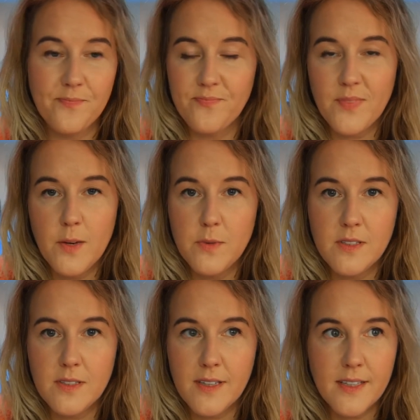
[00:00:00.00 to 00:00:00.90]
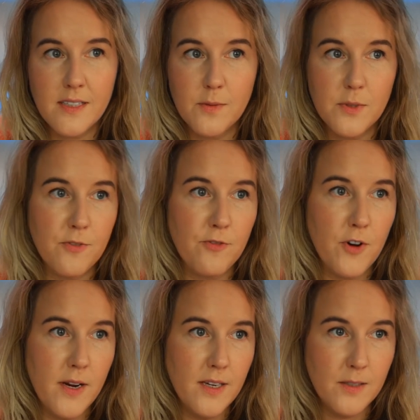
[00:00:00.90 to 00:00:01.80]
I guess I was
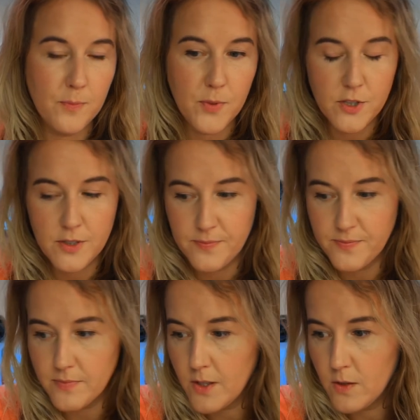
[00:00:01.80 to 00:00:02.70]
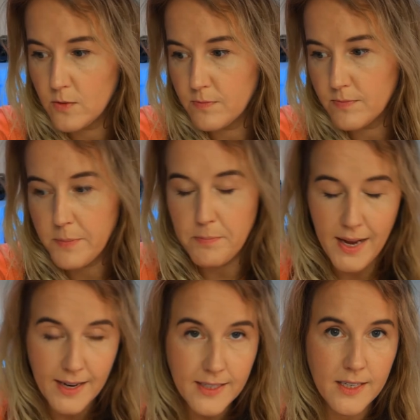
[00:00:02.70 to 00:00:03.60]
afraid, but I'm
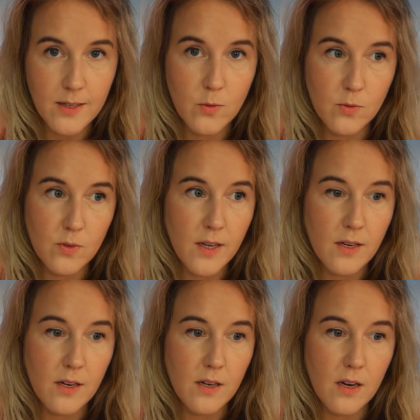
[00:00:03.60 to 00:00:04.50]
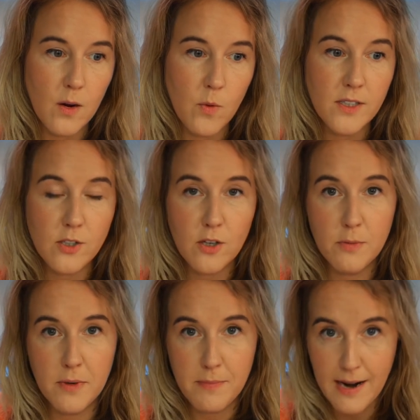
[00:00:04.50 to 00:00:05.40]
back now and I want to talk
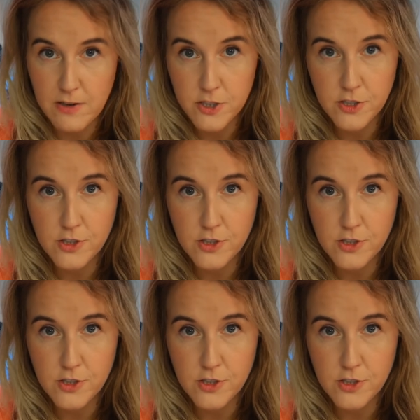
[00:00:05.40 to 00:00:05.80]
about marriage.